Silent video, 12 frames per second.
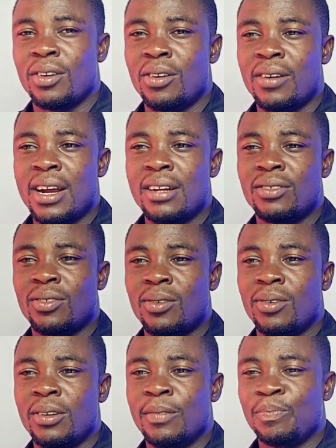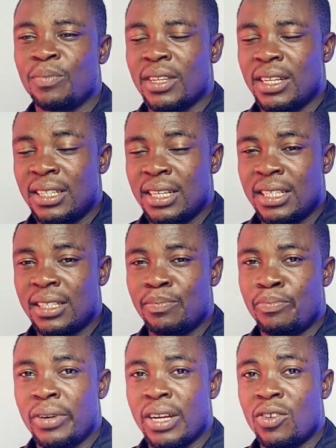All right. So this
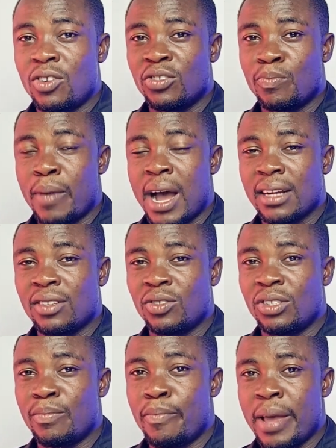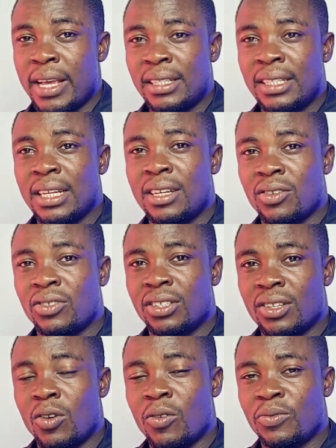brings us back to the
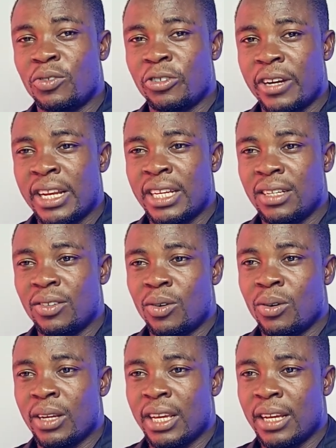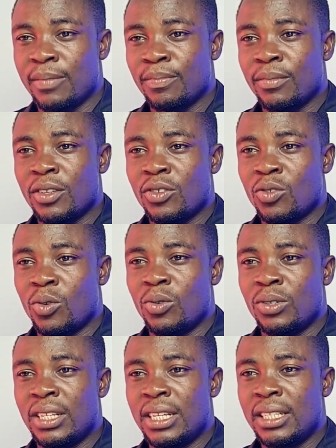basics of trading. Okay.
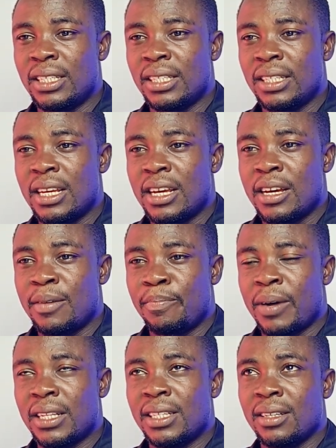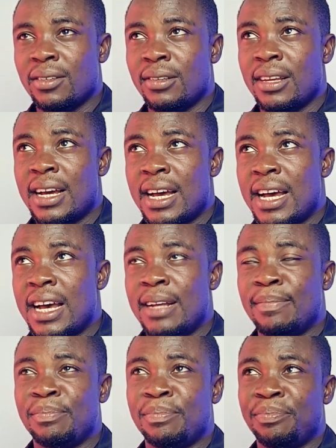So this particular
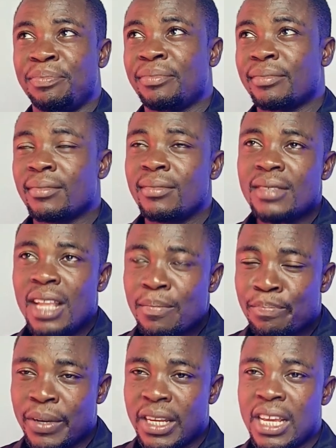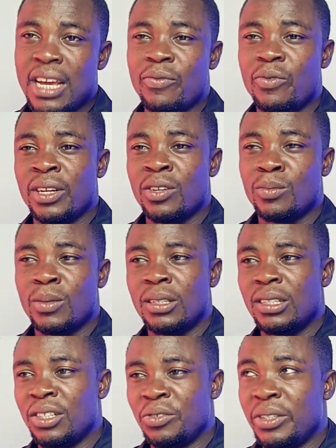PDF we
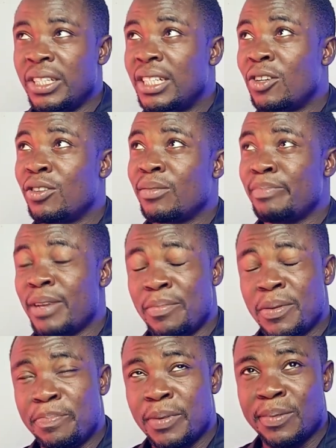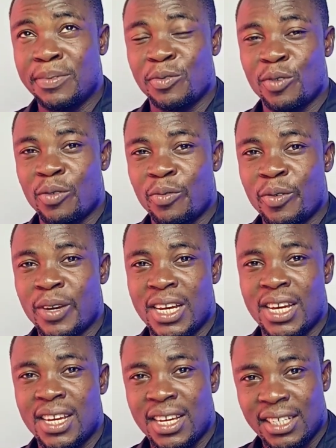normally read on baby pips when we
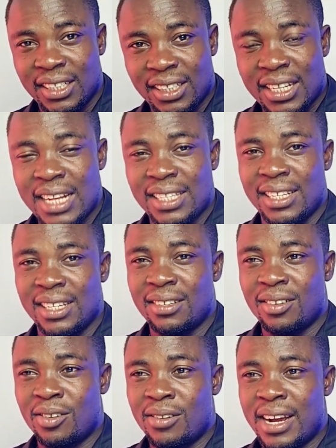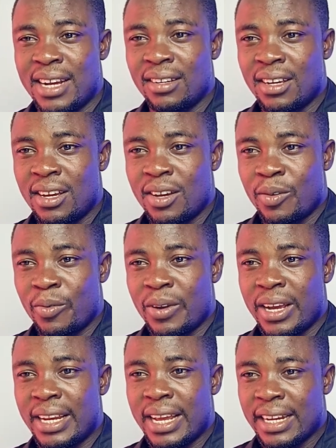were starting, all right,
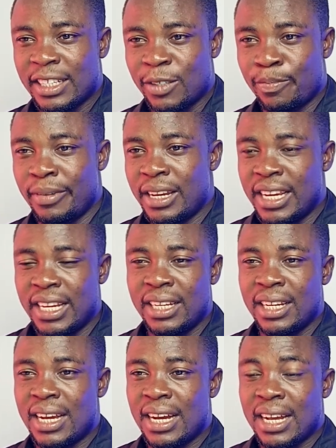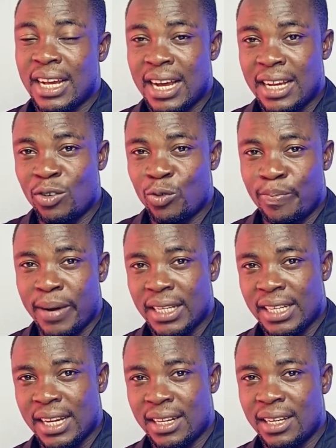where they explain a candle
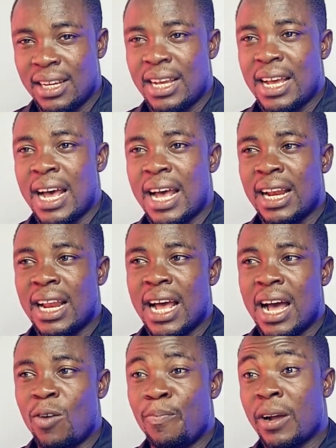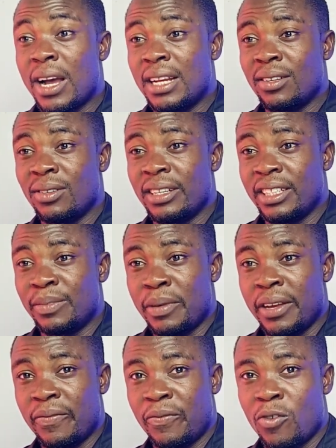pattern and how candle is
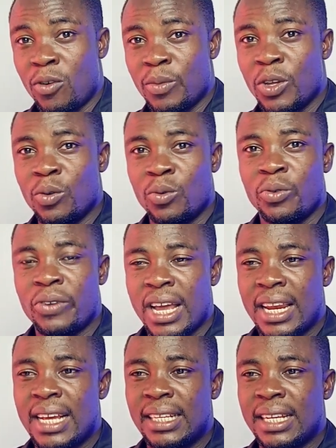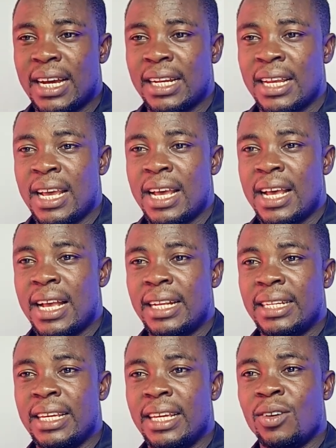being formed, you will realize that
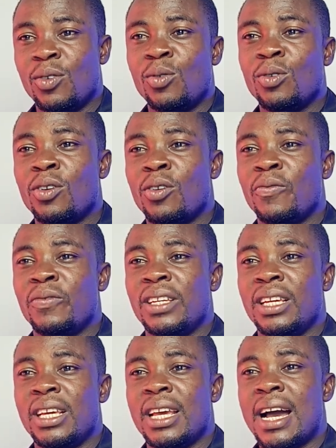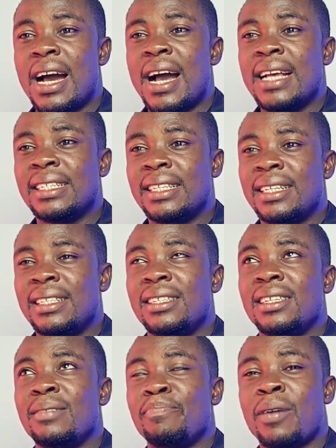the whole of the
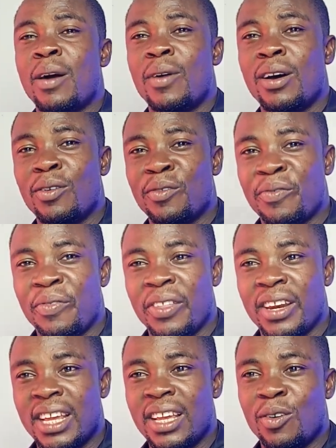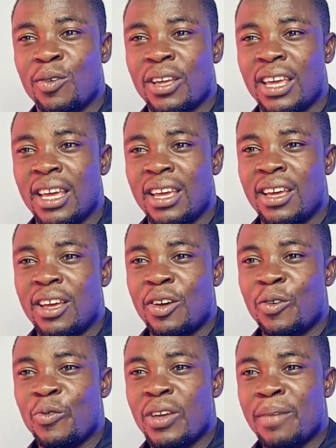ICT Power of Three, okay,
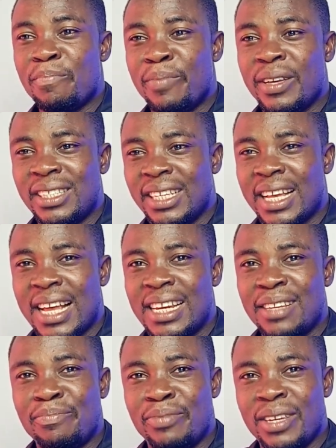we are basically